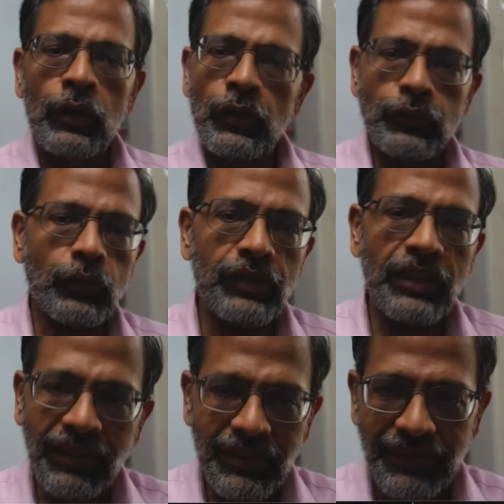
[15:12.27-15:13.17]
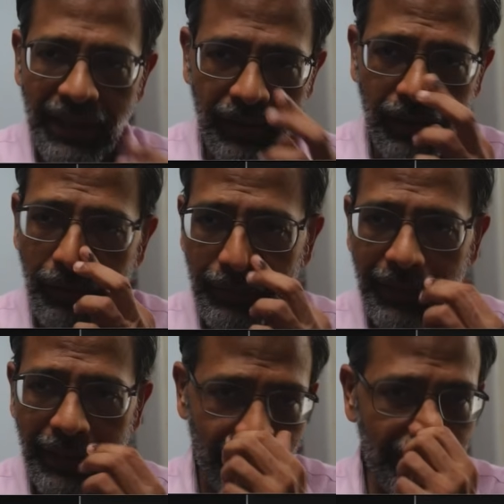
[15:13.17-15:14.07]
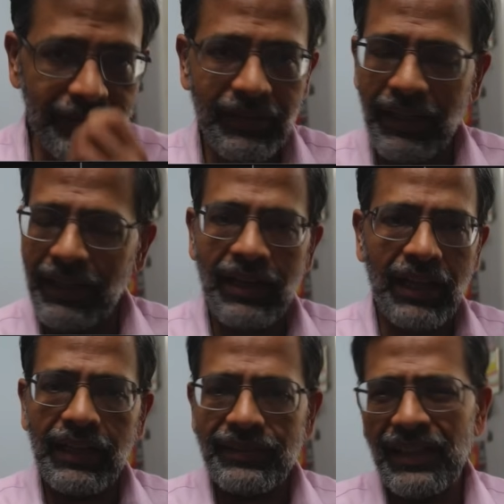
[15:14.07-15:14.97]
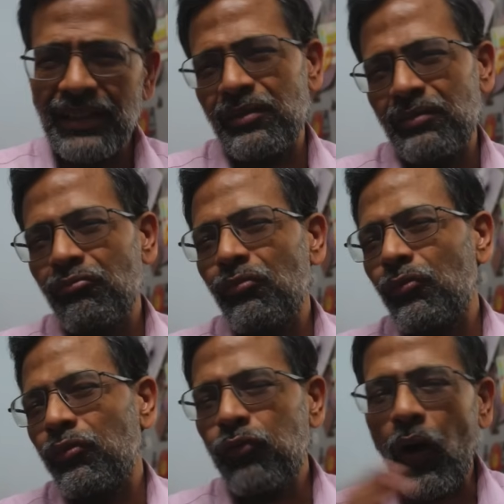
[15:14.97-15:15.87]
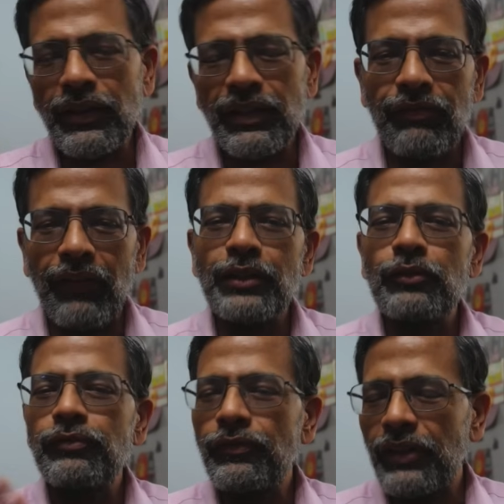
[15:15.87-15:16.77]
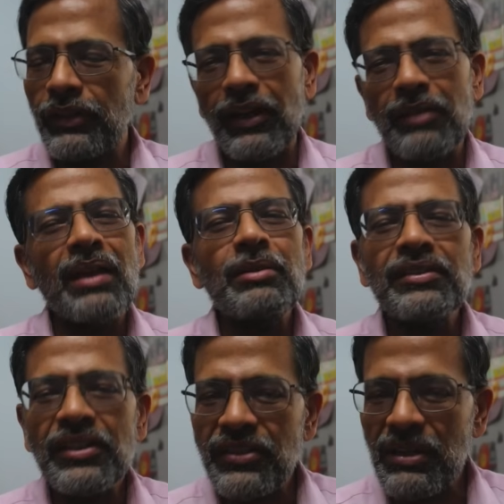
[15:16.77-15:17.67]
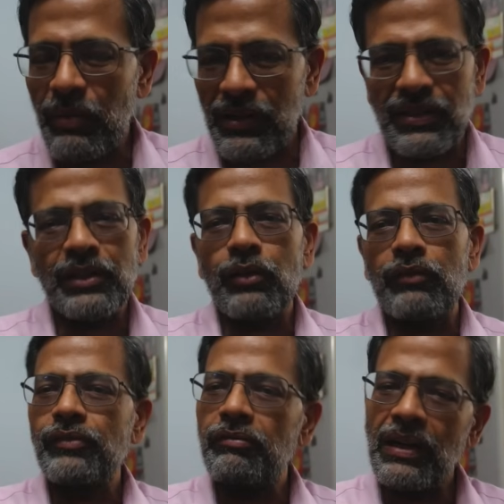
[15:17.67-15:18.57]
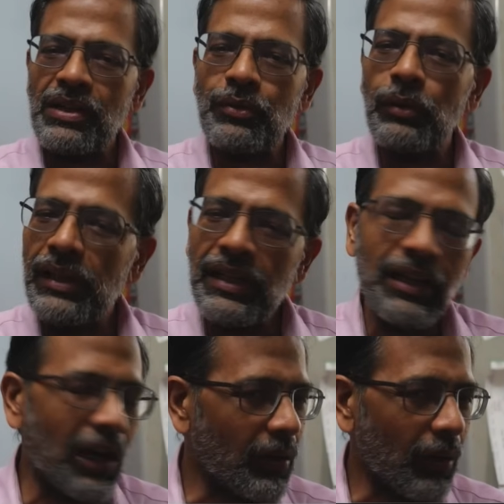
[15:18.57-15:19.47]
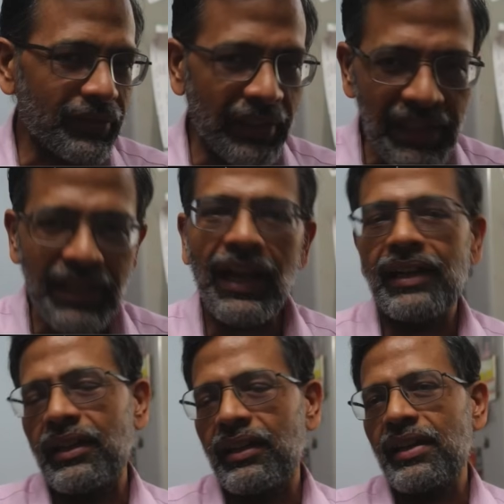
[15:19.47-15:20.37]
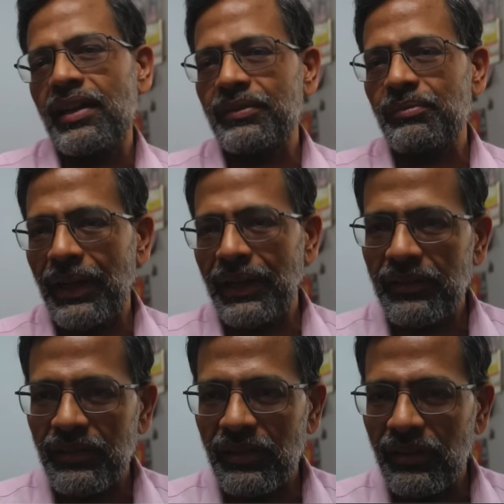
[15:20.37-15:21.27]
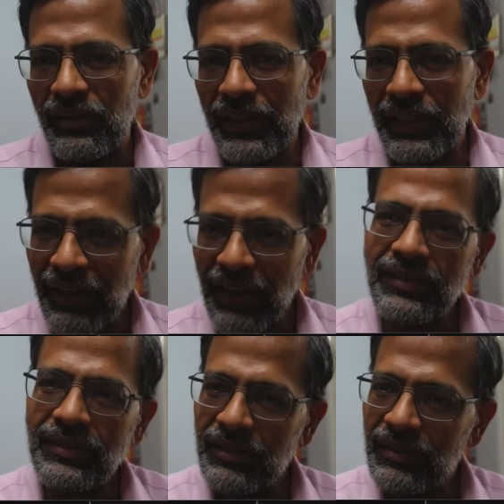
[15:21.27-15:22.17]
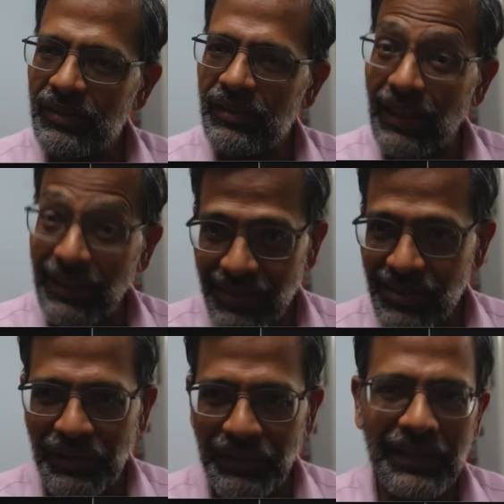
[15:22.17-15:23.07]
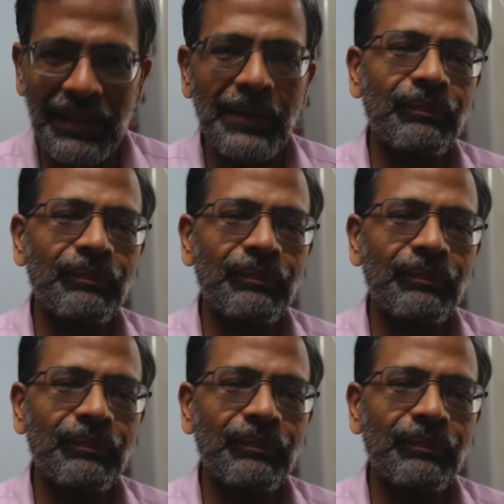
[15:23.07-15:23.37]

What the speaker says: So these are the takeaways. Again, like I said, 45 to 55, maybe 60% of the funds only across any category has bet the index consistently.